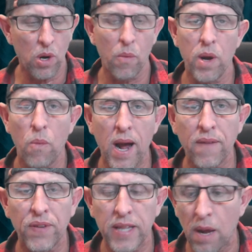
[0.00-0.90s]
went away
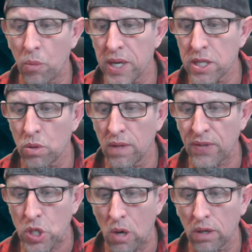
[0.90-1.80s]
for that week doing the
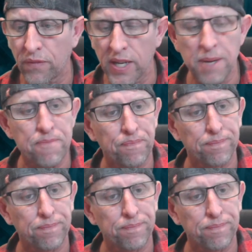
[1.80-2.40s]
photography,